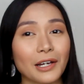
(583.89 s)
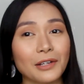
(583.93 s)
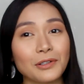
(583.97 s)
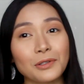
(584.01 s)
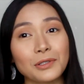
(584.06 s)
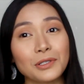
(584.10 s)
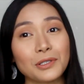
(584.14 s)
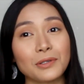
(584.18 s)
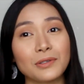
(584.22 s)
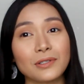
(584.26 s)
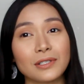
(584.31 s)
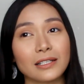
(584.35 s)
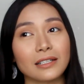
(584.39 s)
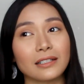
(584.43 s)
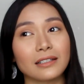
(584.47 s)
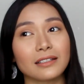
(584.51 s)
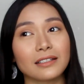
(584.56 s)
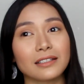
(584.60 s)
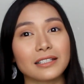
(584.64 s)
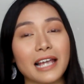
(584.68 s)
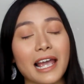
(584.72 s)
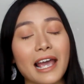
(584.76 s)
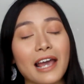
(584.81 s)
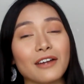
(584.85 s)
I don't use it
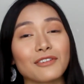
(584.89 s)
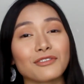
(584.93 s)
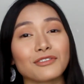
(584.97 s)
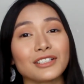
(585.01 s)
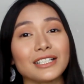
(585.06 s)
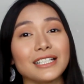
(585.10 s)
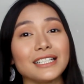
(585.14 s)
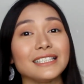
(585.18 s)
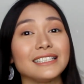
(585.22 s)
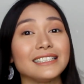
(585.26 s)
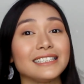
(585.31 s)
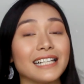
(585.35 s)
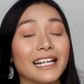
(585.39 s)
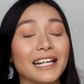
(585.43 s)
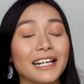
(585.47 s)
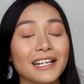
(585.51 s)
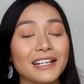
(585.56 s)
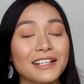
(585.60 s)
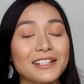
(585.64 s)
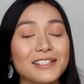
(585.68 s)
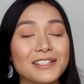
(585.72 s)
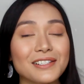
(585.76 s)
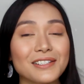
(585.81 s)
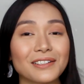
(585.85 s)
every
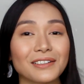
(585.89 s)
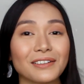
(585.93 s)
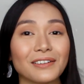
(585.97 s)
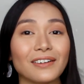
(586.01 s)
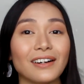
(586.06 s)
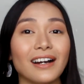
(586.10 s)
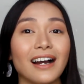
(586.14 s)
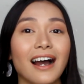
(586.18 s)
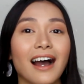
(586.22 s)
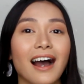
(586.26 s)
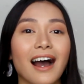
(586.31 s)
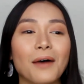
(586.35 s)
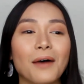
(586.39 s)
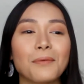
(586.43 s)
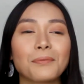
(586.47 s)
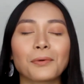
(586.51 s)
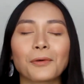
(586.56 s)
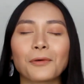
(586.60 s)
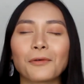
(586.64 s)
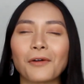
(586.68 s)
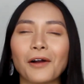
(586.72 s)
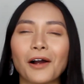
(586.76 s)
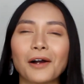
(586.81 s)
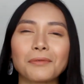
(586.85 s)
day, so
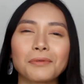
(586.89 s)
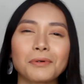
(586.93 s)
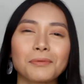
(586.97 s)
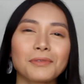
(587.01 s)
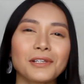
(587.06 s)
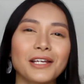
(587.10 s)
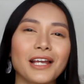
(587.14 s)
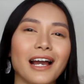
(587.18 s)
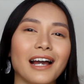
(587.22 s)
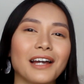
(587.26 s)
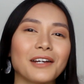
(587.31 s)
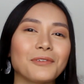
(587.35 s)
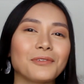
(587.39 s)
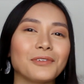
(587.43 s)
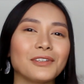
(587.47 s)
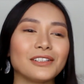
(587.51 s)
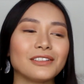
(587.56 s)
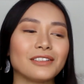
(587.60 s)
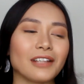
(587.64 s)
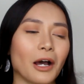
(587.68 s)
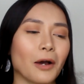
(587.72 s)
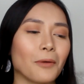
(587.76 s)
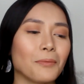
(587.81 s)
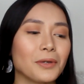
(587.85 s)
probably I
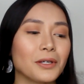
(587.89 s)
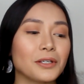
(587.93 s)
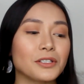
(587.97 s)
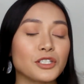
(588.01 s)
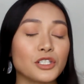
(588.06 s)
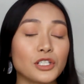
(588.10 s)
will now,